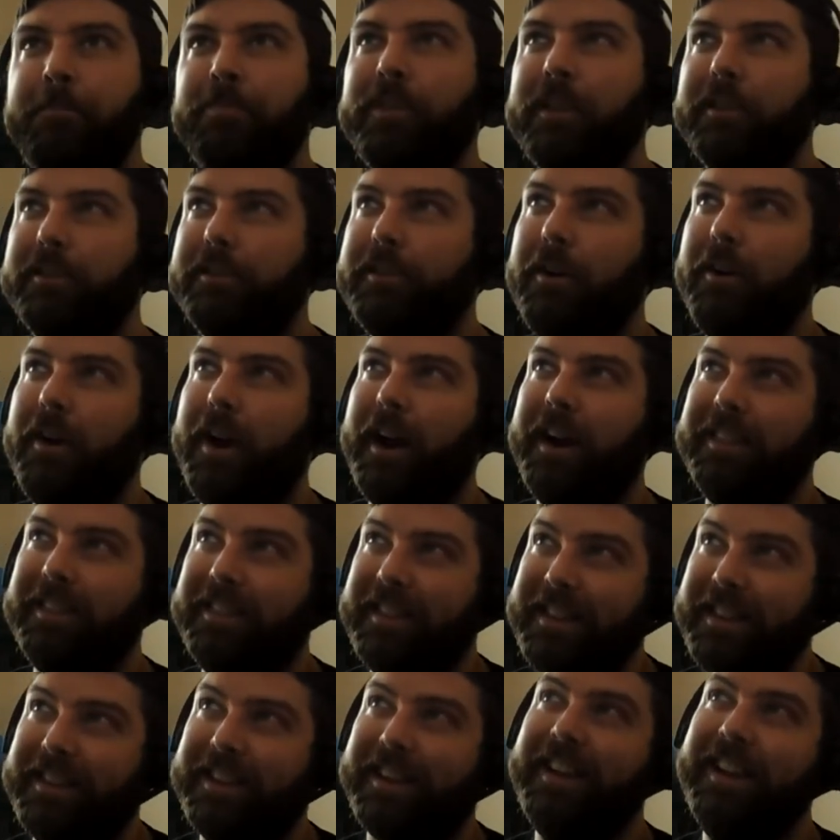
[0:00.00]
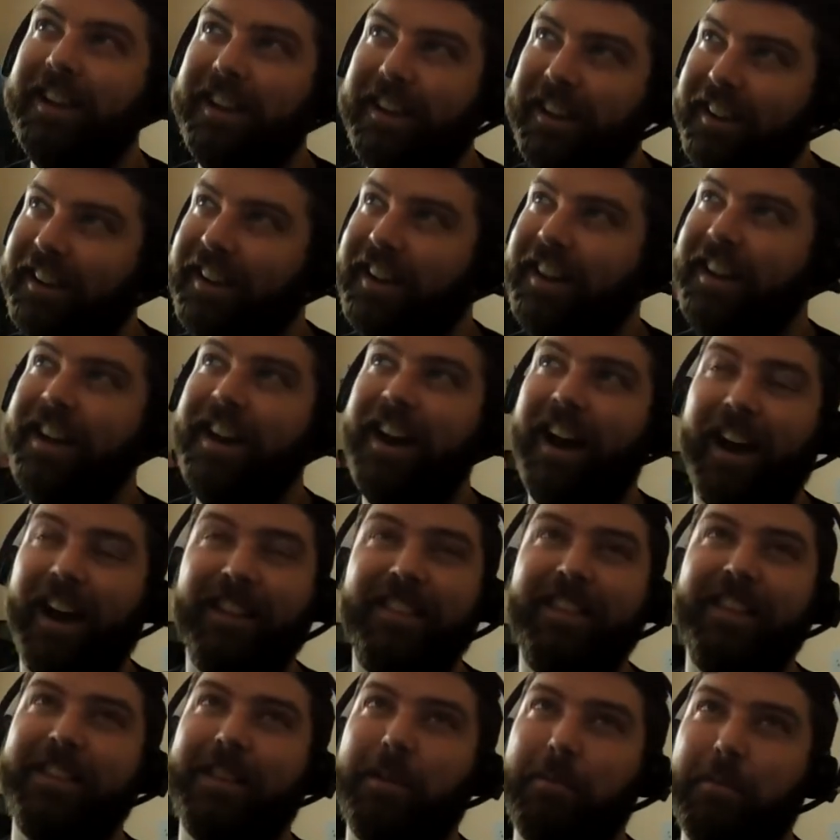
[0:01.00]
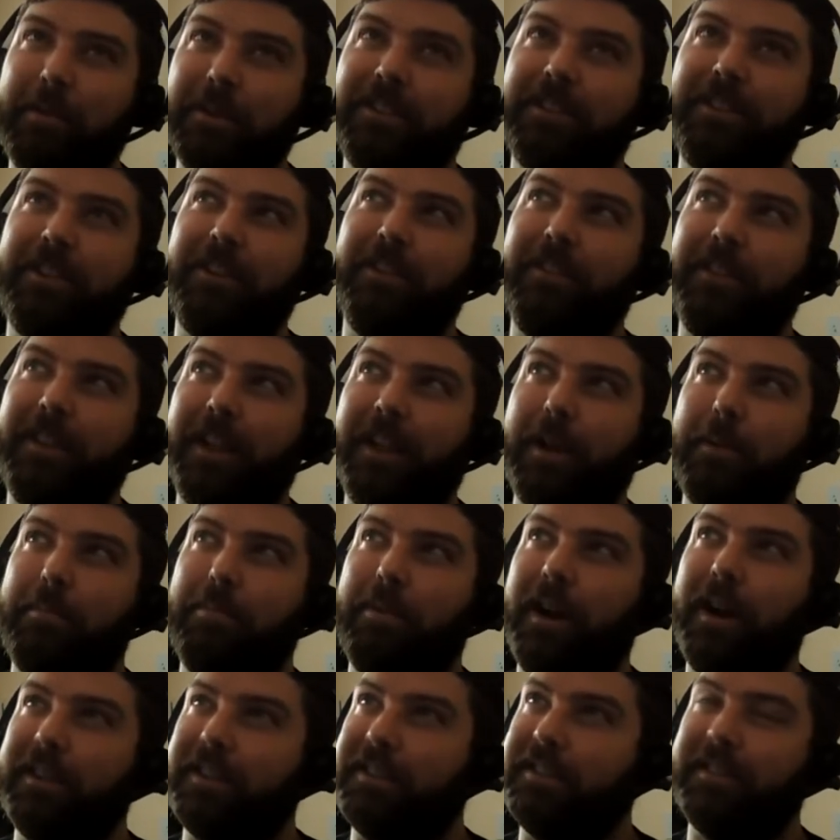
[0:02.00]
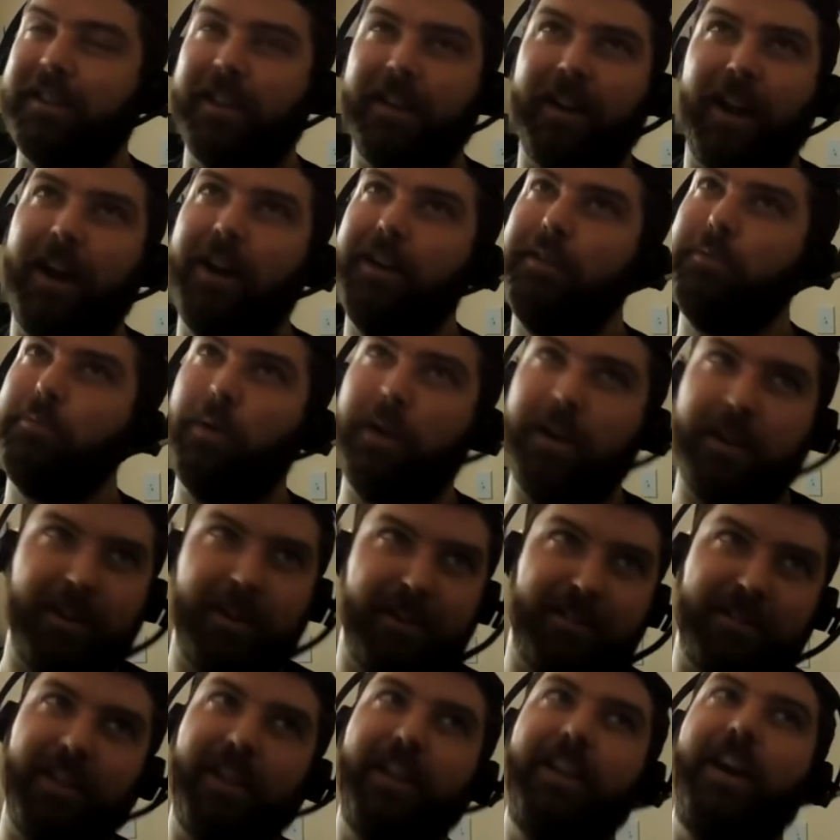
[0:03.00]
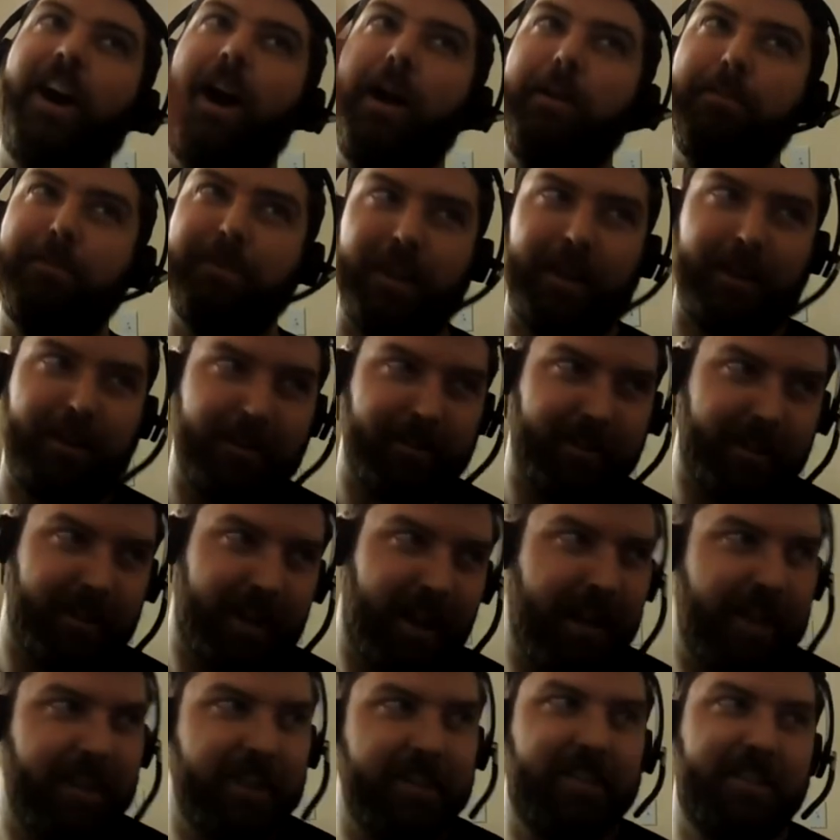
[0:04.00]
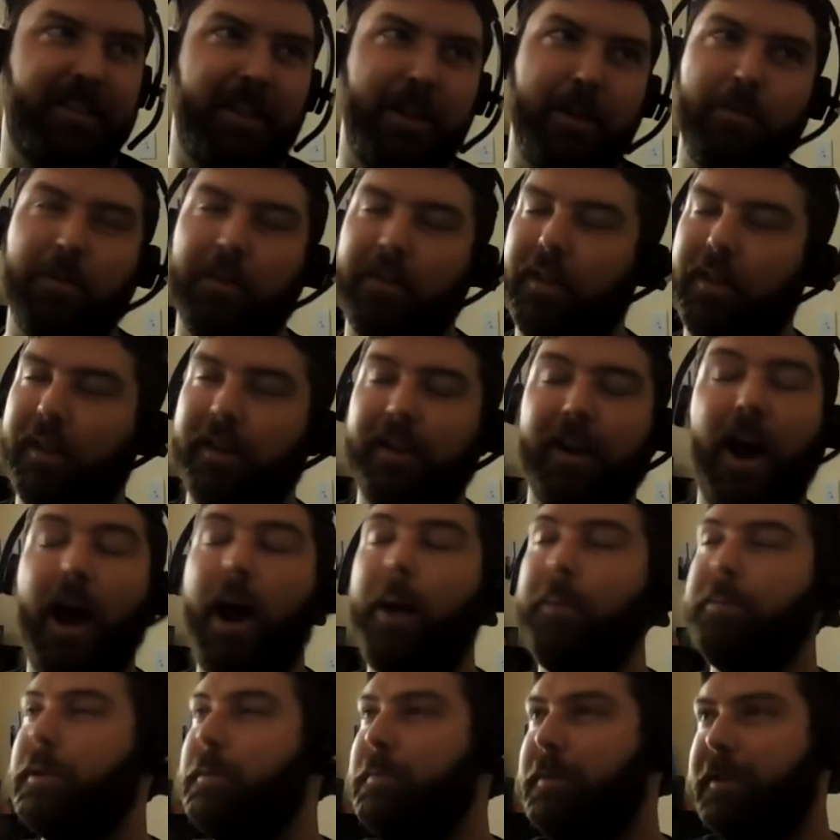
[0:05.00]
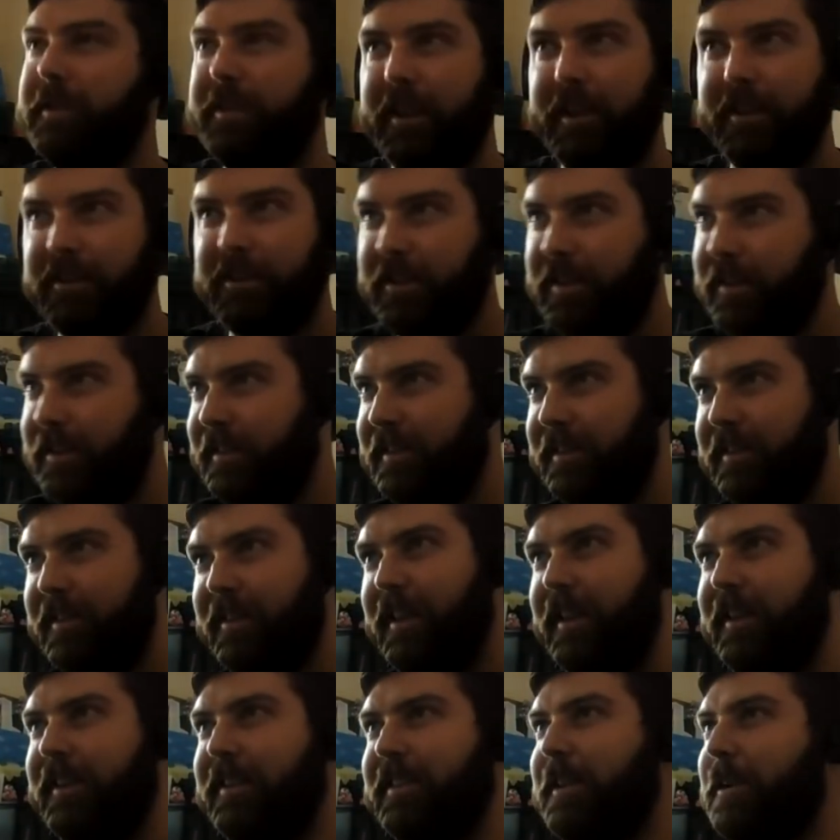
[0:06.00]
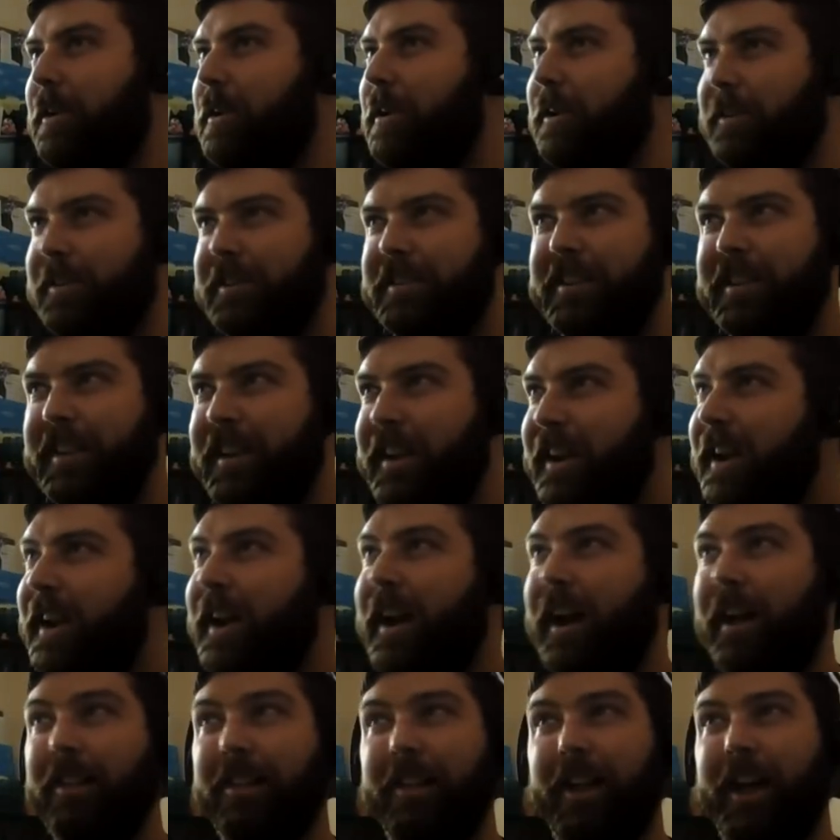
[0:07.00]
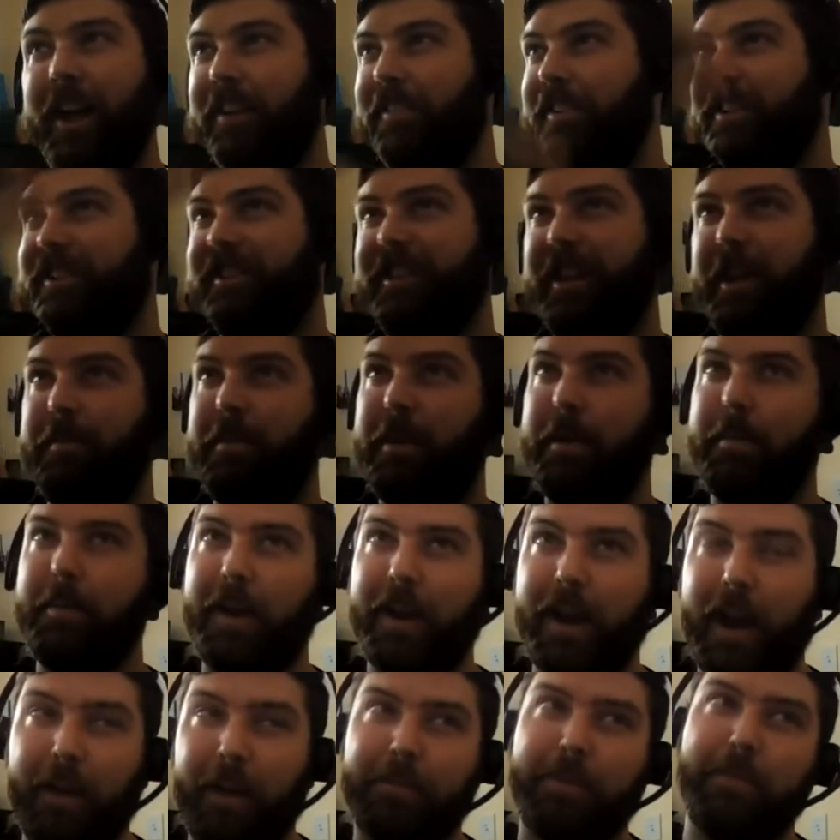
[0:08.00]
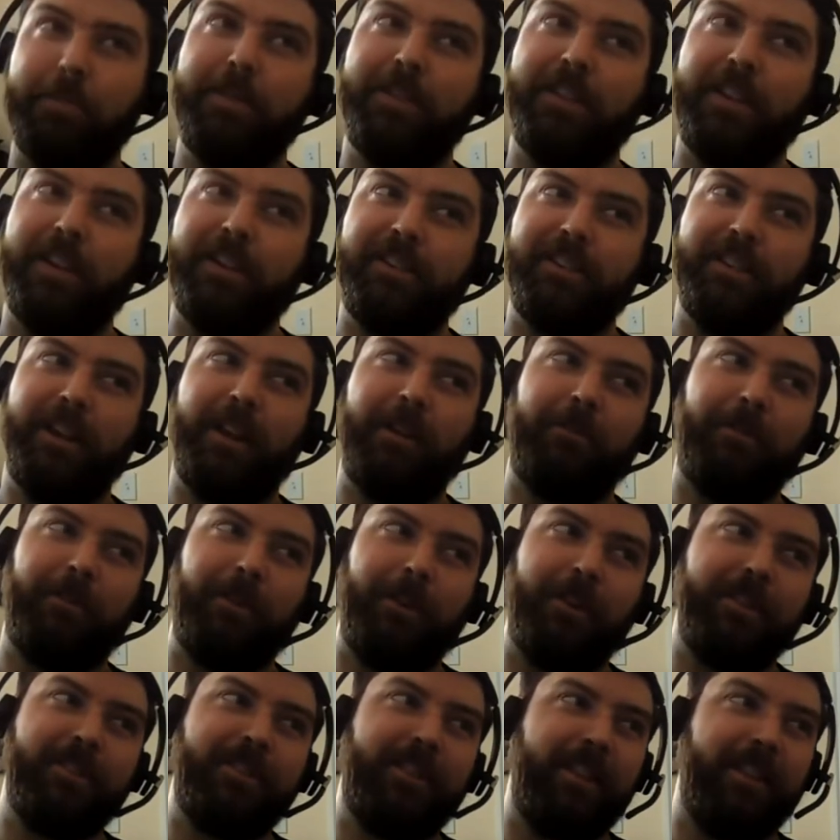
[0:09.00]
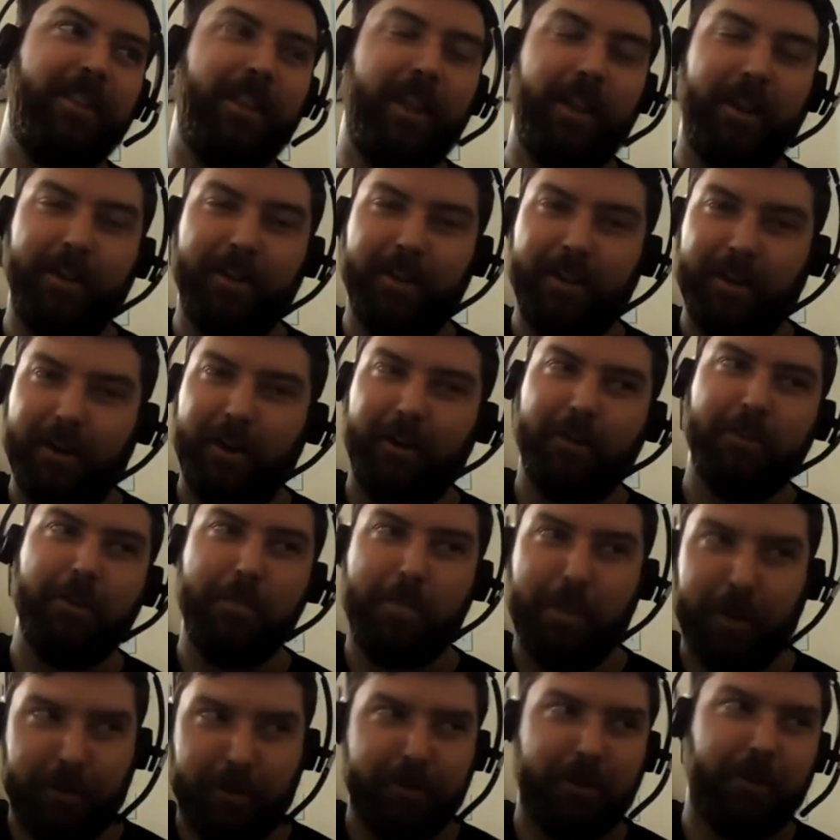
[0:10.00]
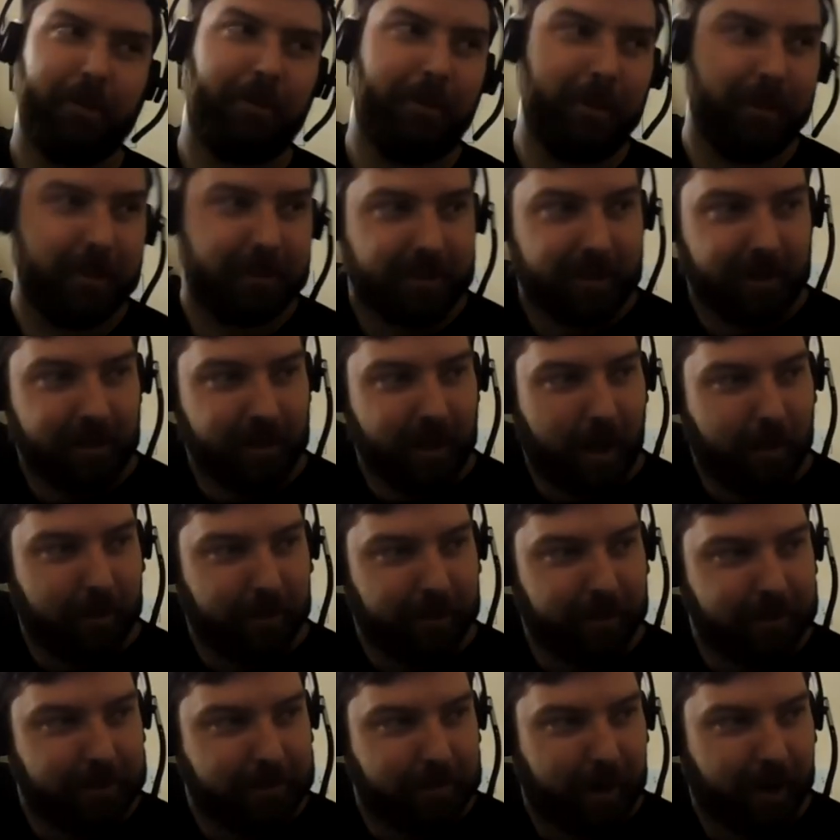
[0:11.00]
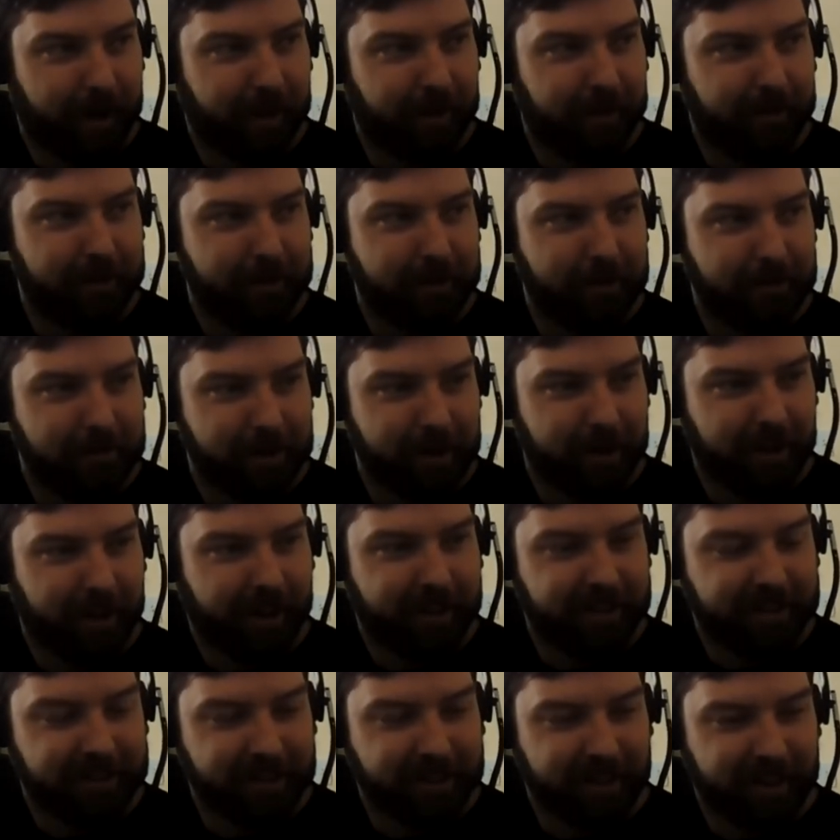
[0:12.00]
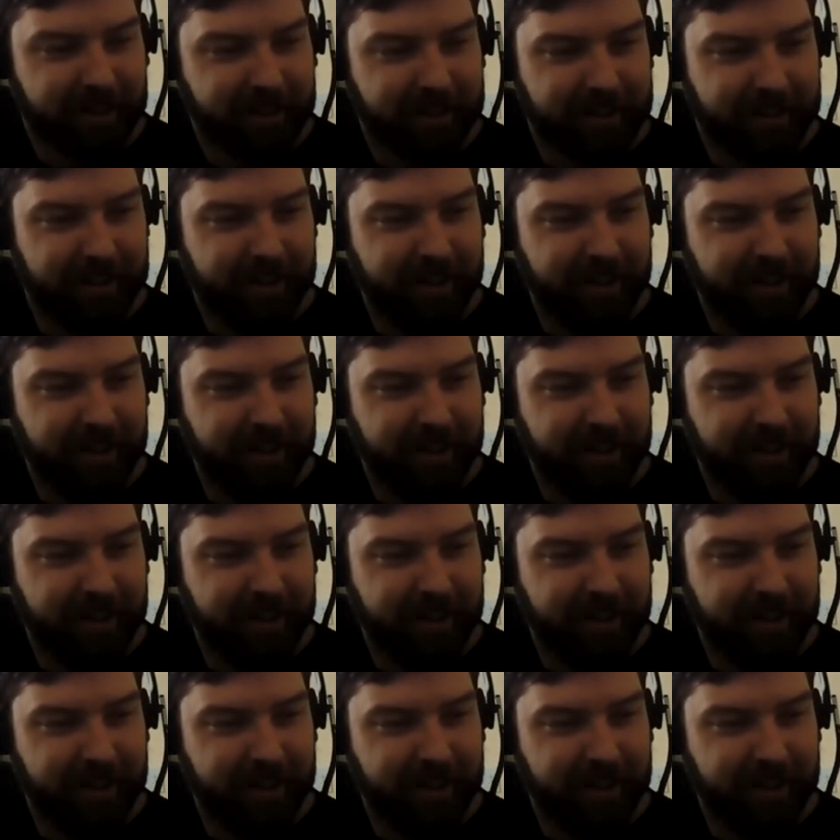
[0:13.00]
so i think i think that we're still in like a process like i witnessed like hype cycles in aec with like optimization like there's a lot of excitement about optimization at first and then you know you build your first galapagos model and you realize like